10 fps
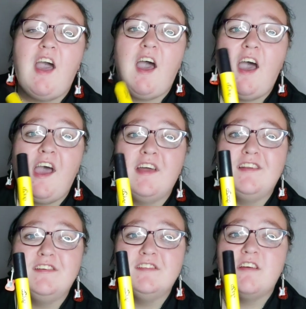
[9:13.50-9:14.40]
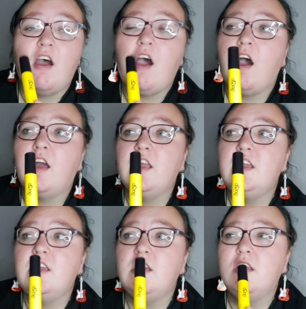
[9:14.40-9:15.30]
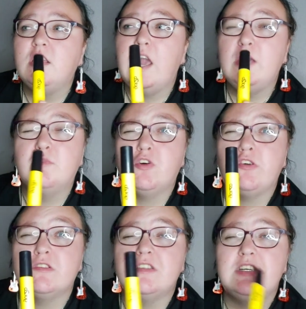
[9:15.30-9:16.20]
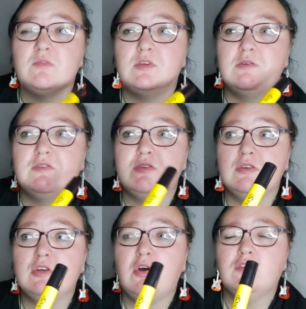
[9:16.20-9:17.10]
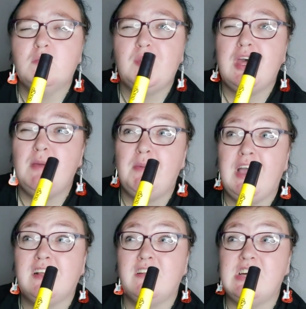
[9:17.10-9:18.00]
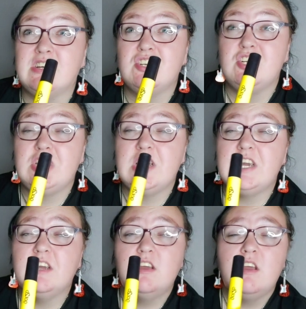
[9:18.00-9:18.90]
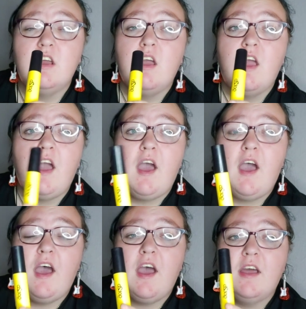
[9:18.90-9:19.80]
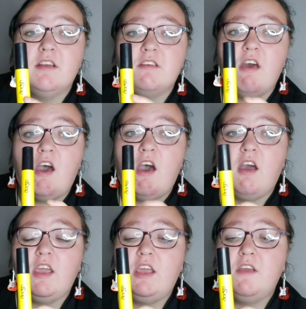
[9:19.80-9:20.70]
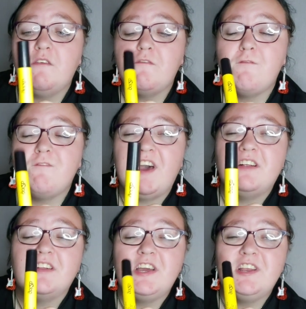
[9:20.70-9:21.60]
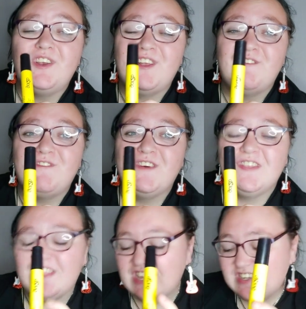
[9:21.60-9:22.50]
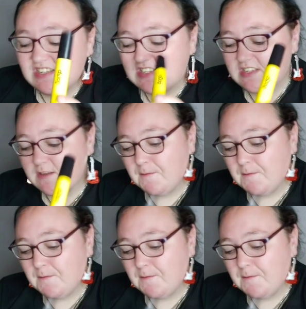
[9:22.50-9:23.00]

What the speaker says: and I came across this when I was doing cosplay back last year and I fell in love with this.